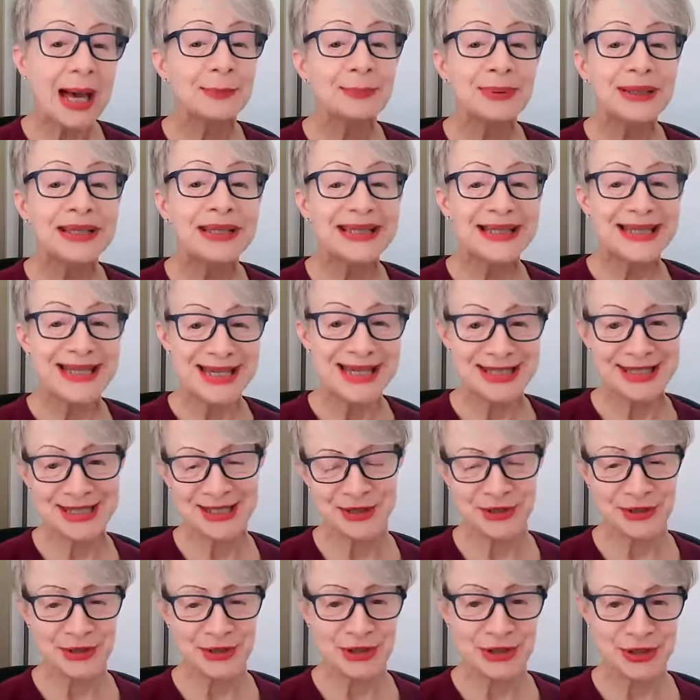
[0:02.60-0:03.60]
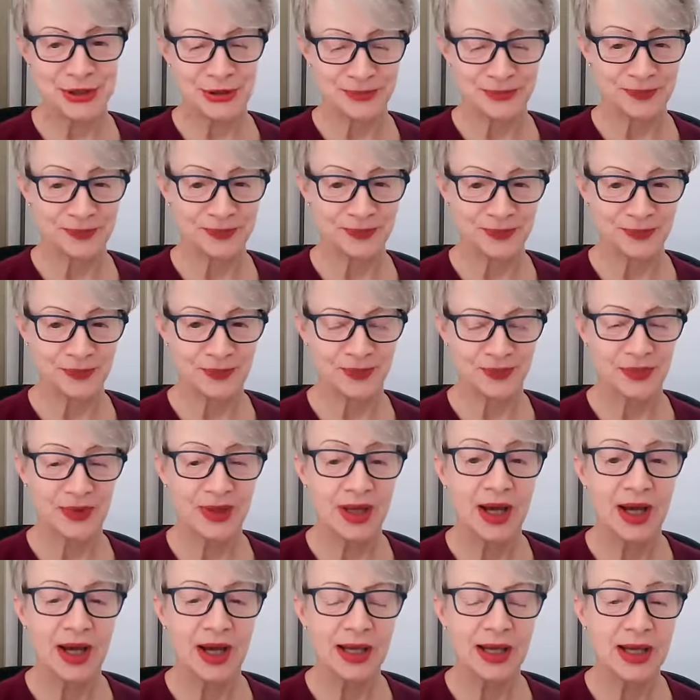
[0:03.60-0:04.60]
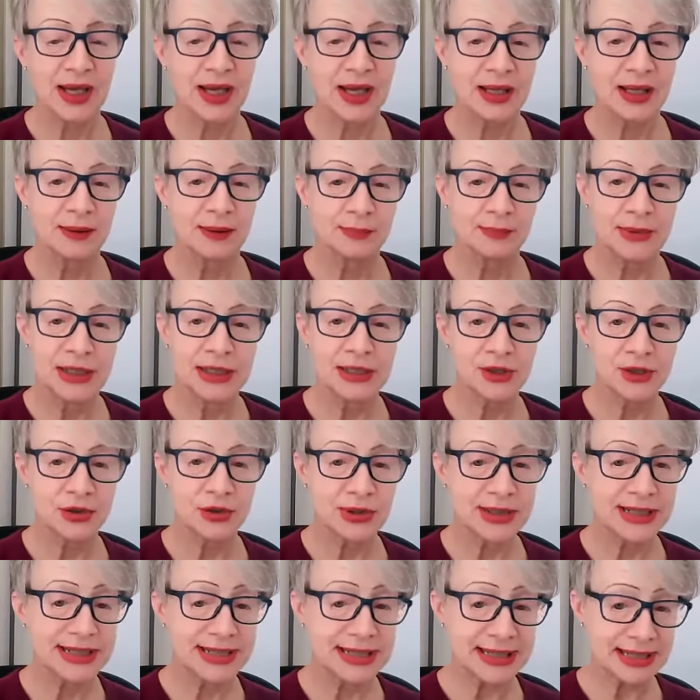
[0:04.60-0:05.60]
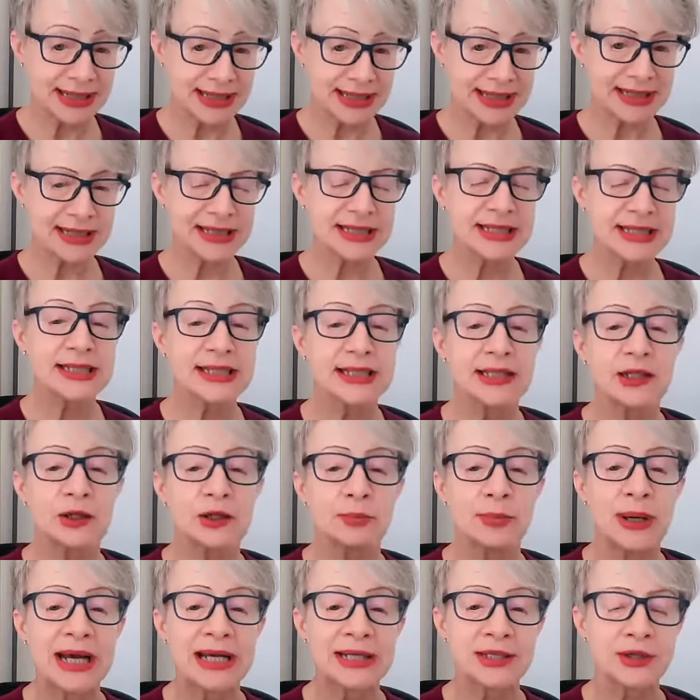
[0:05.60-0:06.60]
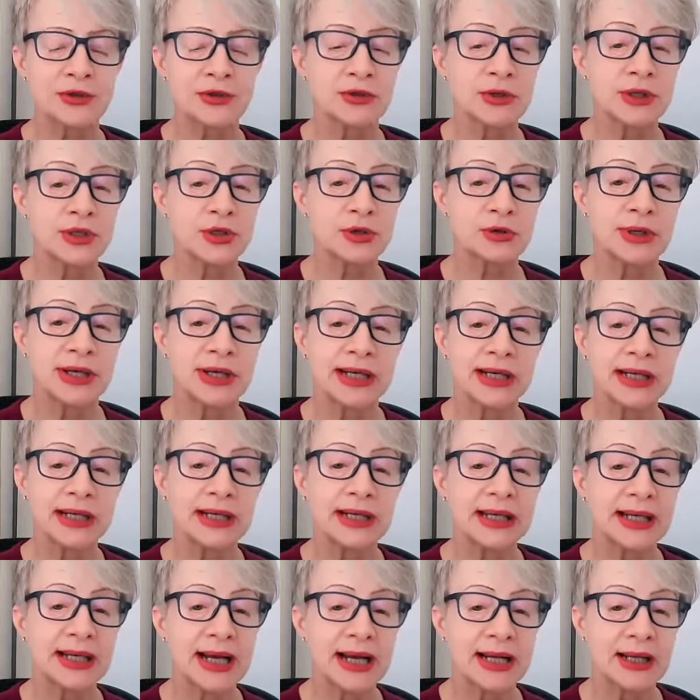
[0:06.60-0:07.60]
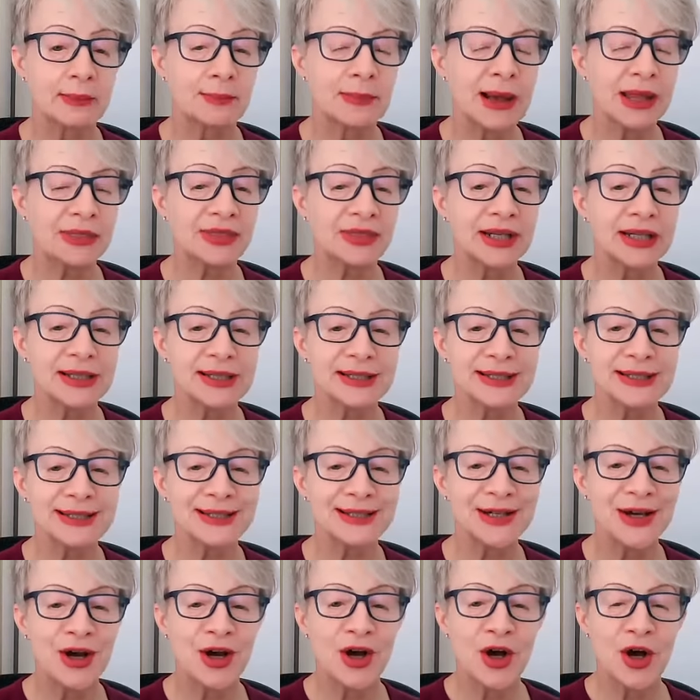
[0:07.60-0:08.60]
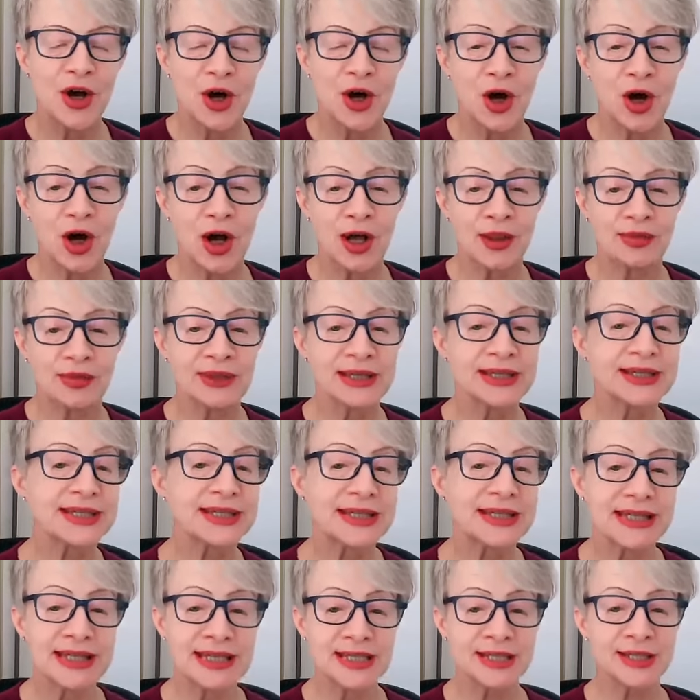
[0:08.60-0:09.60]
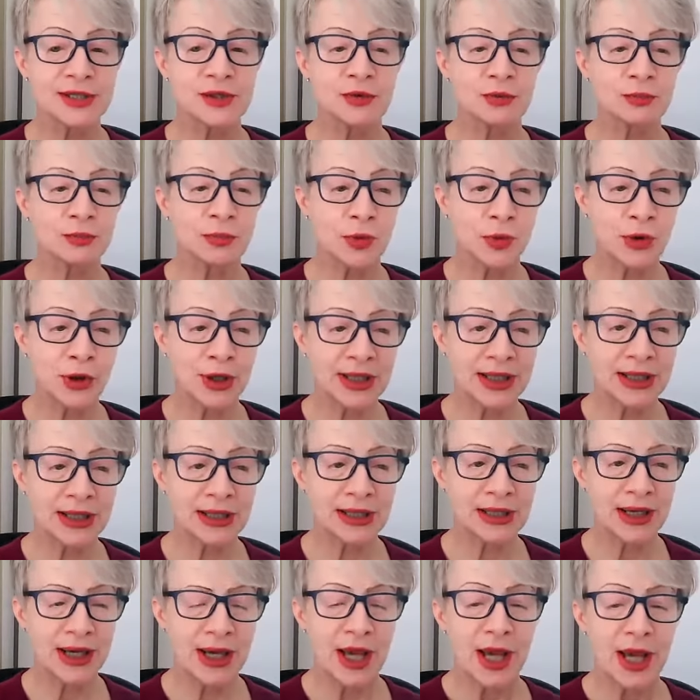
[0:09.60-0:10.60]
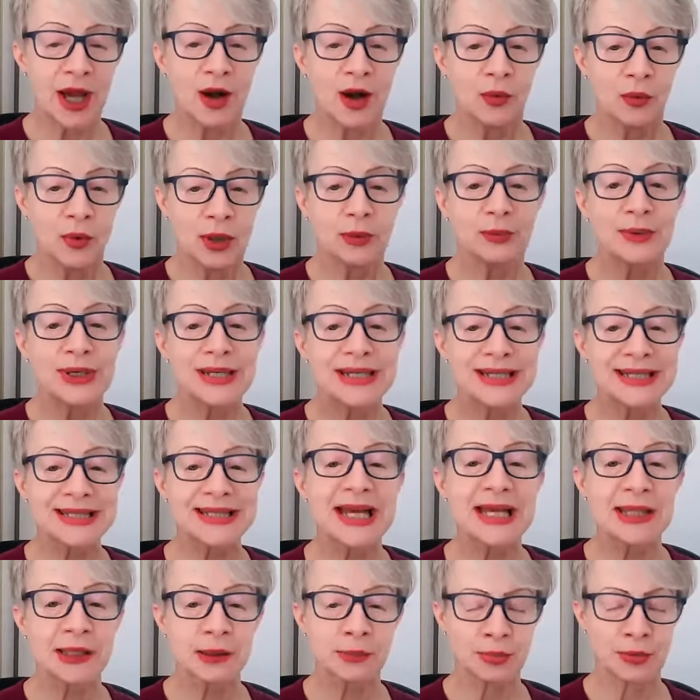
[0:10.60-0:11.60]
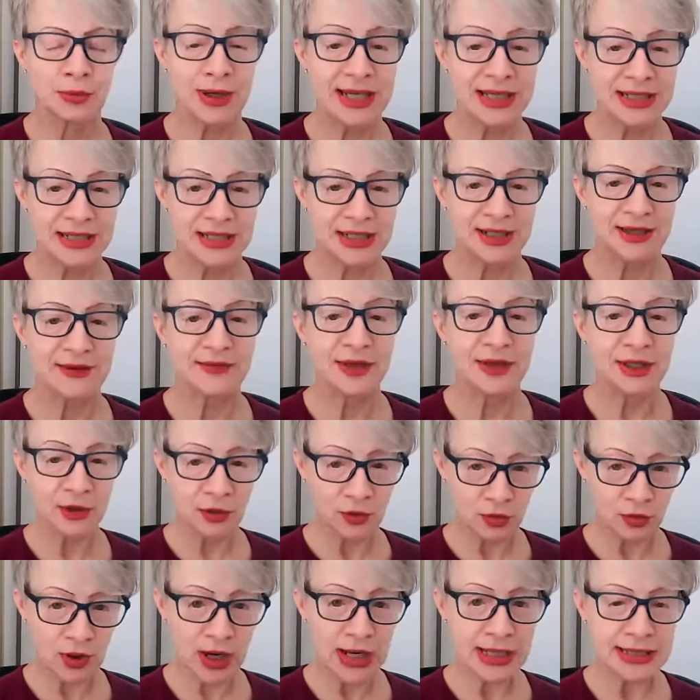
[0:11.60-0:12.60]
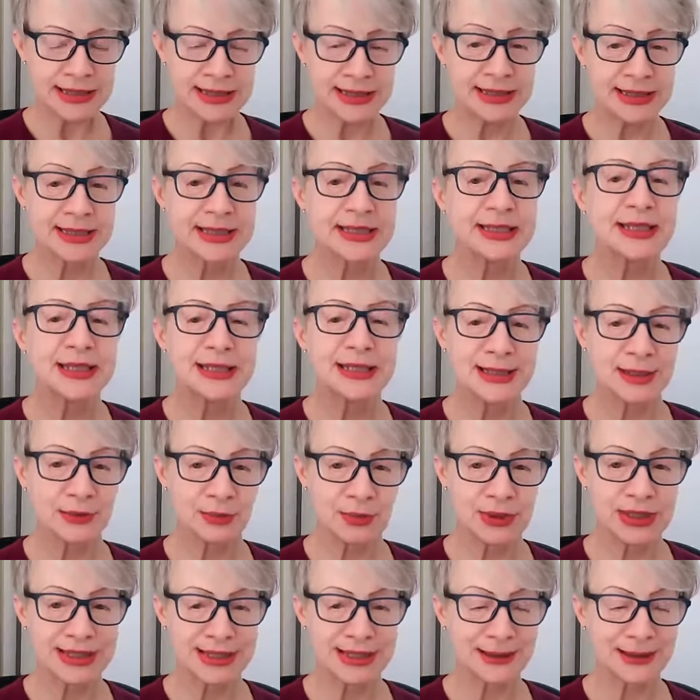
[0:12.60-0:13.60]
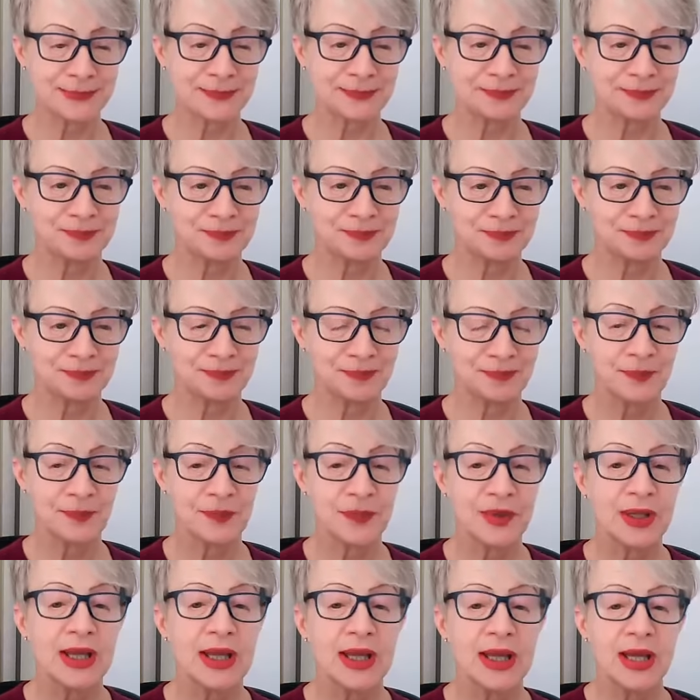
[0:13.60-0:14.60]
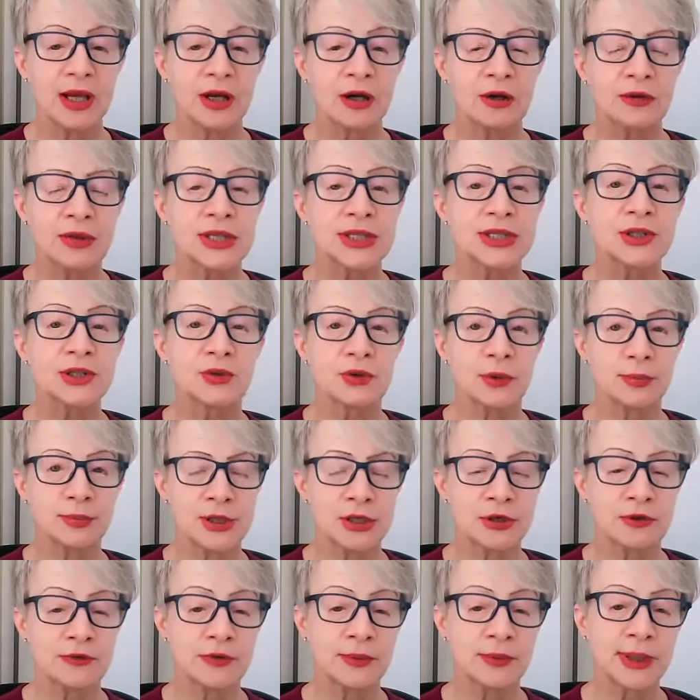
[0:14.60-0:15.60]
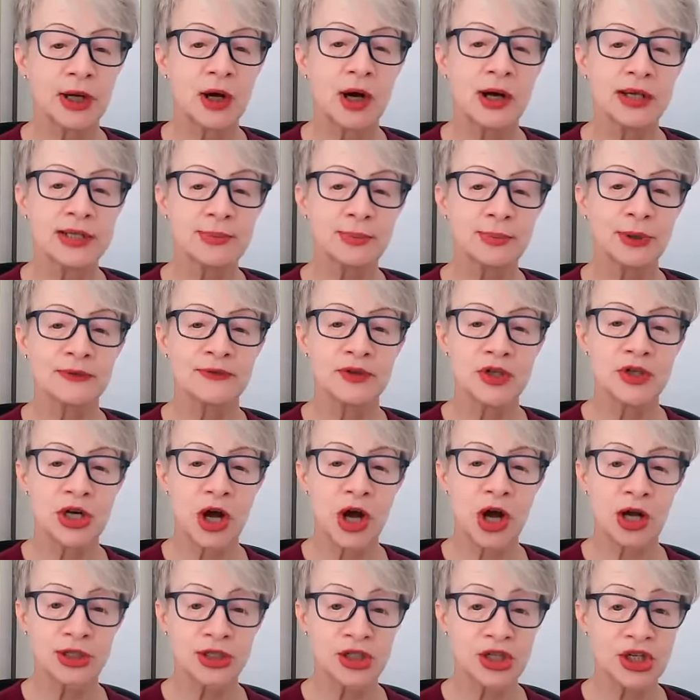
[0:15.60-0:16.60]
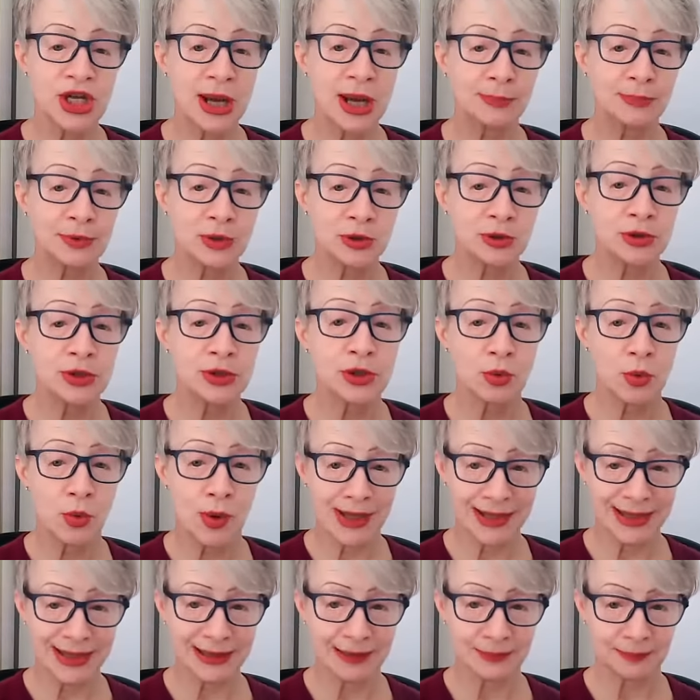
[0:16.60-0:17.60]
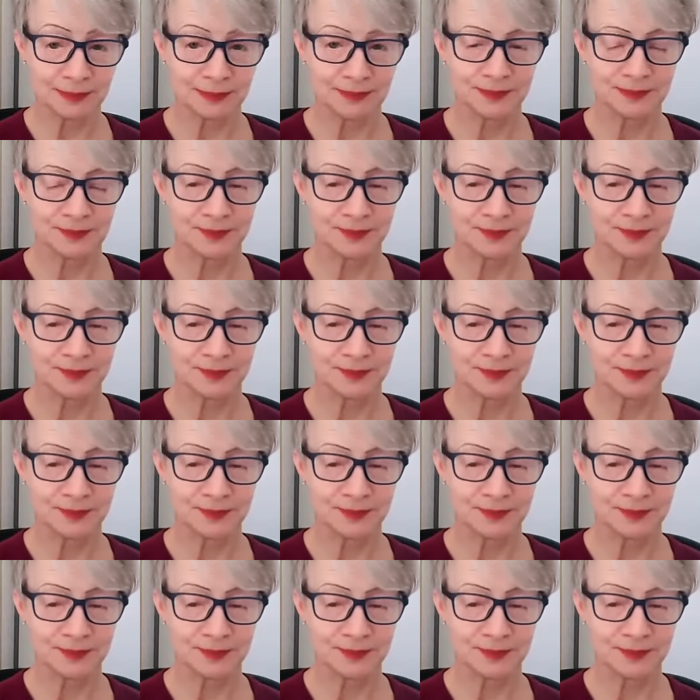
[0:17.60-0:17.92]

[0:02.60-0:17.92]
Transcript: Happy Easter. I am Tracy Leslie, senior pastor at Trinity United Methodist, on this Easter morning when we celebrate that Christ is risen. Hear the scripture from the Gospel of John, chapter 20.